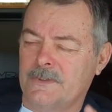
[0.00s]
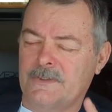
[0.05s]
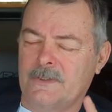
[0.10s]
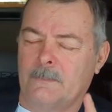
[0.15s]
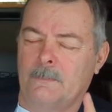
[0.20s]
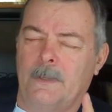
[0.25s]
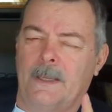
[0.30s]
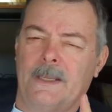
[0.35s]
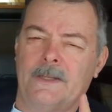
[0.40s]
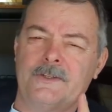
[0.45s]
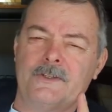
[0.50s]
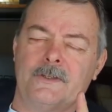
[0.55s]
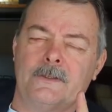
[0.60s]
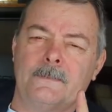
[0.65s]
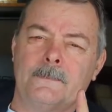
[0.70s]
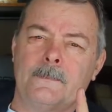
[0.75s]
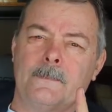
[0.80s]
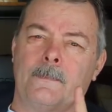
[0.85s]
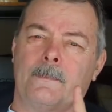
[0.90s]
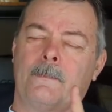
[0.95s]
imagine
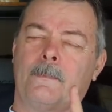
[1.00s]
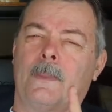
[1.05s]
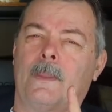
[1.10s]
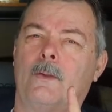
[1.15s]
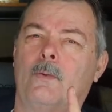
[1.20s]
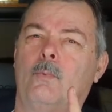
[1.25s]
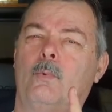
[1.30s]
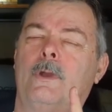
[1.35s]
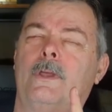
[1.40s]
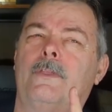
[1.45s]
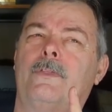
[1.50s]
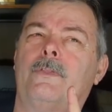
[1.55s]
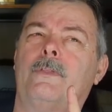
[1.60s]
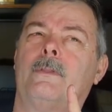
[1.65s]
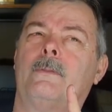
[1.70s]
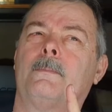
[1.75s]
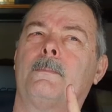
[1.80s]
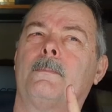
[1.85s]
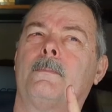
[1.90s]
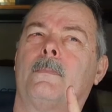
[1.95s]
with
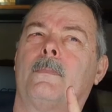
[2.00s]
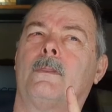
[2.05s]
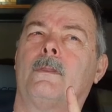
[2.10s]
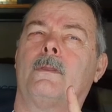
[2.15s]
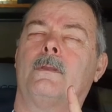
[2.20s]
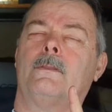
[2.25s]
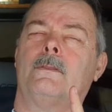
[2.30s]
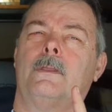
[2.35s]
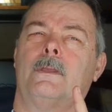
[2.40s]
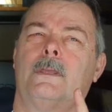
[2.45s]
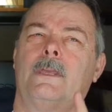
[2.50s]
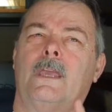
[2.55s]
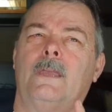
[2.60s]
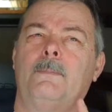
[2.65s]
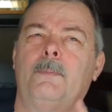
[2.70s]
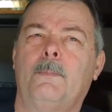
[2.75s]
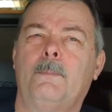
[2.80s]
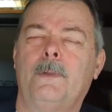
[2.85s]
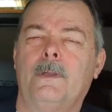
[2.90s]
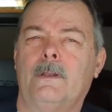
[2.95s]
the
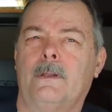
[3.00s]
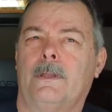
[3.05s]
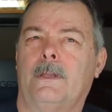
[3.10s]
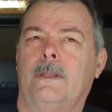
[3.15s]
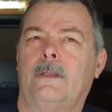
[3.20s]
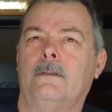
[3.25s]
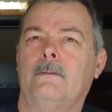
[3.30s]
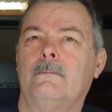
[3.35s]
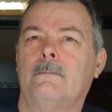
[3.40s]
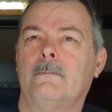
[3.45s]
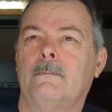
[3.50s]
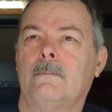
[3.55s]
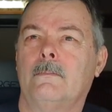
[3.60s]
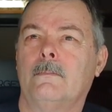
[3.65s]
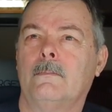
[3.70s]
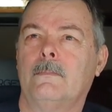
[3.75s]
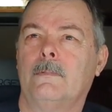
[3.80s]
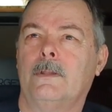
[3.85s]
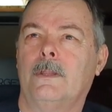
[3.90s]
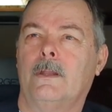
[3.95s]
capability
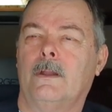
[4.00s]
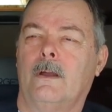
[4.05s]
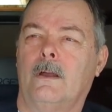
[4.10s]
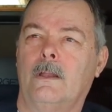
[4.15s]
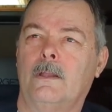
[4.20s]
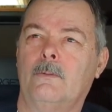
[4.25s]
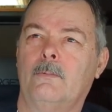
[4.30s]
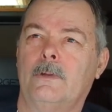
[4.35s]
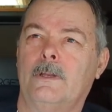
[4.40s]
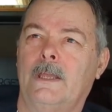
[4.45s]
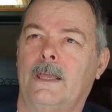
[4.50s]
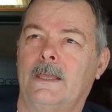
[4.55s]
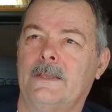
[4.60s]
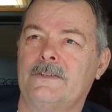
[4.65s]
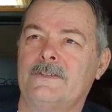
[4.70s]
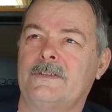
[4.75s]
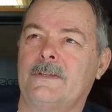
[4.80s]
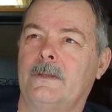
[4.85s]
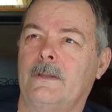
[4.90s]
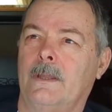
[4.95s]
that Hollywood
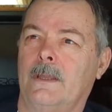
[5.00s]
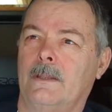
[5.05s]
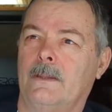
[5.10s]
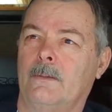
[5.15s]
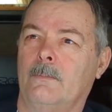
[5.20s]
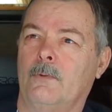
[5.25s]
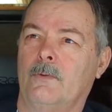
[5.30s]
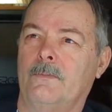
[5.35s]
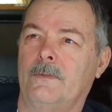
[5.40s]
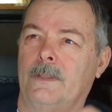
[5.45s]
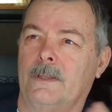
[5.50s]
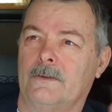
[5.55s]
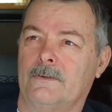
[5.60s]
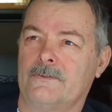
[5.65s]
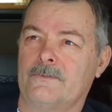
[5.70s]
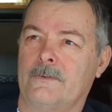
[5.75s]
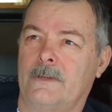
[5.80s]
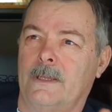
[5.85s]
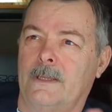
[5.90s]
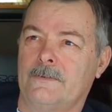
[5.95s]
has today, the movie
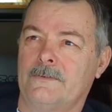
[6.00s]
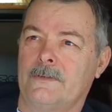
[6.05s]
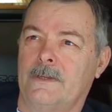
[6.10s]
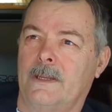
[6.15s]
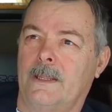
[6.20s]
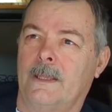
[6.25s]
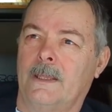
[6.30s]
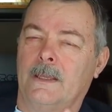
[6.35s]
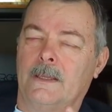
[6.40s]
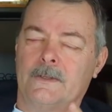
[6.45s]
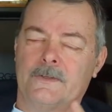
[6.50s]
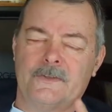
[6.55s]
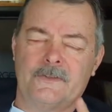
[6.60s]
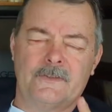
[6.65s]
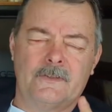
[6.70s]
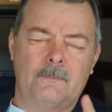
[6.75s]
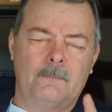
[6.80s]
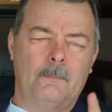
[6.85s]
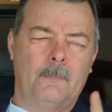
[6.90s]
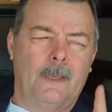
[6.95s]
industry has today.
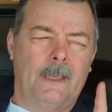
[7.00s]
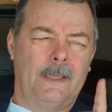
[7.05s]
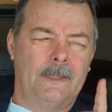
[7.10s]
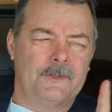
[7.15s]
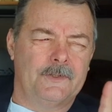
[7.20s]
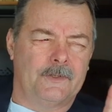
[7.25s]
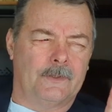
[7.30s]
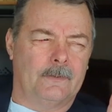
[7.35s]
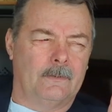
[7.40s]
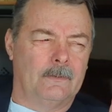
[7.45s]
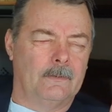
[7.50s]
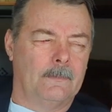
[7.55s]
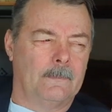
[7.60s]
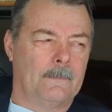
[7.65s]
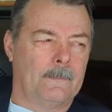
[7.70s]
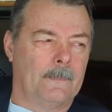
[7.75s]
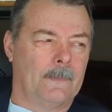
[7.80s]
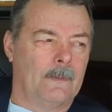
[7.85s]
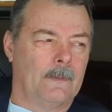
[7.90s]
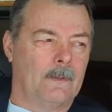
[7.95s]
Just imagine
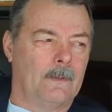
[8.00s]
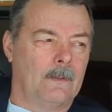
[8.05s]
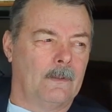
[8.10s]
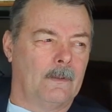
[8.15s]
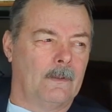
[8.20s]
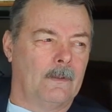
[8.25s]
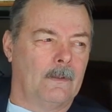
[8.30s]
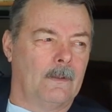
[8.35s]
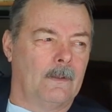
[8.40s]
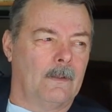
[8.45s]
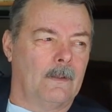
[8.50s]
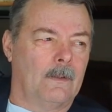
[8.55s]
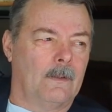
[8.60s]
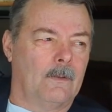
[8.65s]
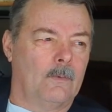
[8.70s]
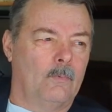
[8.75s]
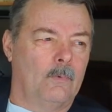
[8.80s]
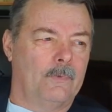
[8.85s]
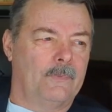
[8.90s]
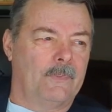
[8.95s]

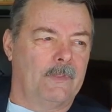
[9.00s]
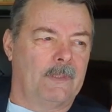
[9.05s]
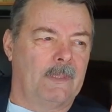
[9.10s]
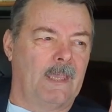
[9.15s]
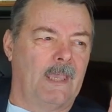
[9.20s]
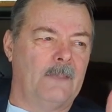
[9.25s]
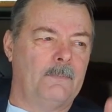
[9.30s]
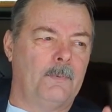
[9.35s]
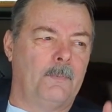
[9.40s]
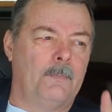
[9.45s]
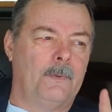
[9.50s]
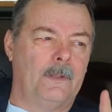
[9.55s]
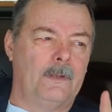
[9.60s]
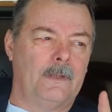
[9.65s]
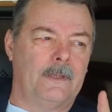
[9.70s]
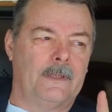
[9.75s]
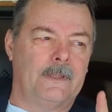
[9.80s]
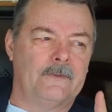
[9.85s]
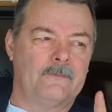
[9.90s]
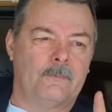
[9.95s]
with the
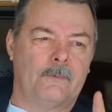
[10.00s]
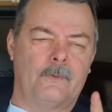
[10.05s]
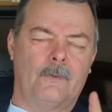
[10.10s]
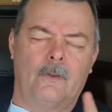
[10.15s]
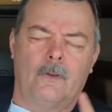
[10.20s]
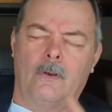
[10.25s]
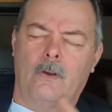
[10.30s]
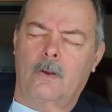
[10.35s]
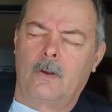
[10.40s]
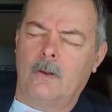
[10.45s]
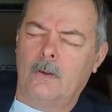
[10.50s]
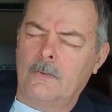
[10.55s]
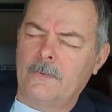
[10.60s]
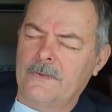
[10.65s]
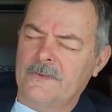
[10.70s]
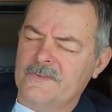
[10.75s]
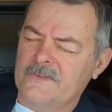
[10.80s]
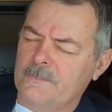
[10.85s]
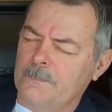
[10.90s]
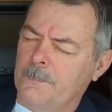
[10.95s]
capabilities, with all
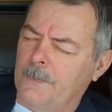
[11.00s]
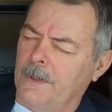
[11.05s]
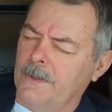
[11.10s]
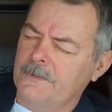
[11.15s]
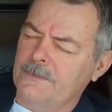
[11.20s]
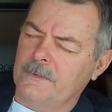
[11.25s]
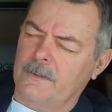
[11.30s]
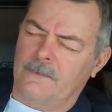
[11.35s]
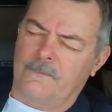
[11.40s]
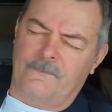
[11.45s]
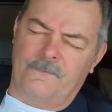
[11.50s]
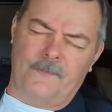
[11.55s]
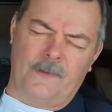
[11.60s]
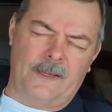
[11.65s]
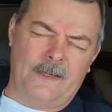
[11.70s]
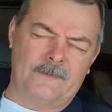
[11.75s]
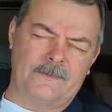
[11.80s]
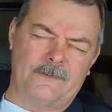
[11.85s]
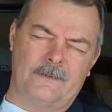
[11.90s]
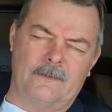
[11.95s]
the special
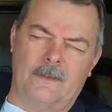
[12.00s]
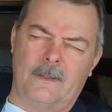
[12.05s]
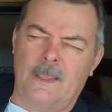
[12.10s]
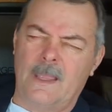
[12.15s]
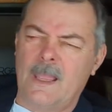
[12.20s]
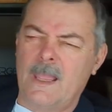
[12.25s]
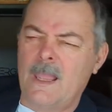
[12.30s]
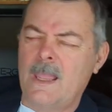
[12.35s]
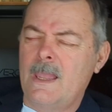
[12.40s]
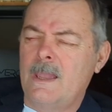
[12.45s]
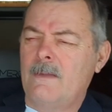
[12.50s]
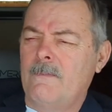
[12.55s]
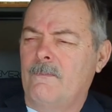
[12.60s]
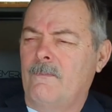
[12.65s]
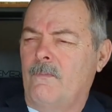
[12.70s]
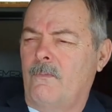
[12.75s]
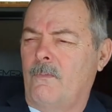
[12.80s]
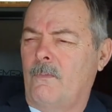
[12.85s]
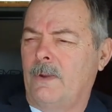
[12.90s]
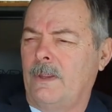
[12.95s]
effects and
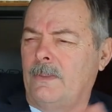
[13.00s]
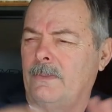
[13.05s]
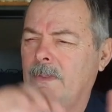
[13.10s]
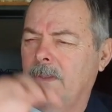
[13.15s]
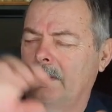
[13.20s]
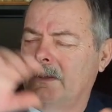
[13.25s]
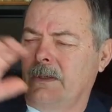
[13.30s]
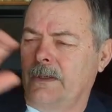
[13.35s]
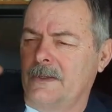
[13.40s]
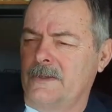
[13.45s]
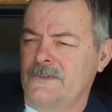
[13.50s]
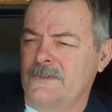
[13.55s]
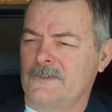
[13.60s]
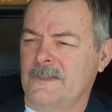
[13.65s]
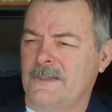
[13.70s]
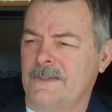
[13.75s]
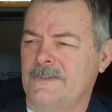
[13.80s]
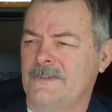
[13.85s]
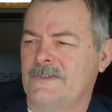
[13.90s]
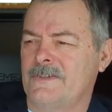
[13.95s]
everything that
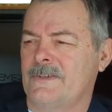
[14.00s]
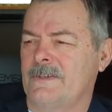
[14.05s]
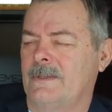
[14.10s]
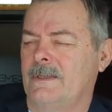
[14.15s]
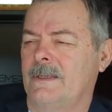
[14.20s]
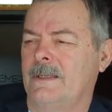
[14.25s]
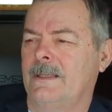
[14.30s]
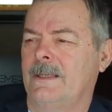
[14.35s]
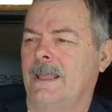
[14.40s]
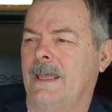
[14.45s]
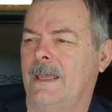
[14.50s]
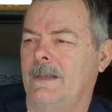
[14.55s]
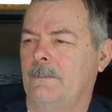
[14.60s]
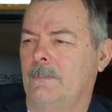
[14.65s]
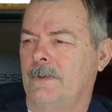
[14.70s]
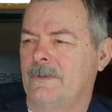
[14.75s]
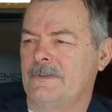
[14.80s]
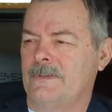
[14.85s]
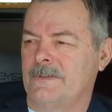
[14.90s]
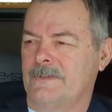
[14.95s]
exists in that
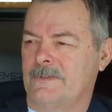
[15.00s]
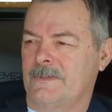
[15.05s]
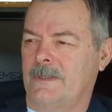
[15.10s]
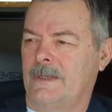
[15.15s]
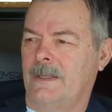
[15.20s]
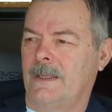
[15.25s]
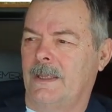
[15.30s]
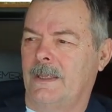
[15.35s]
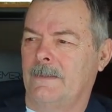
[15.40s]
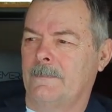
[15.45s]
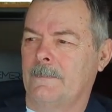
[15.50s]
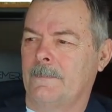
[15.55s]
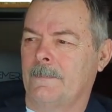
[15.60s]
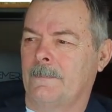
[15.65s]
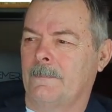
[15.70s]
business today,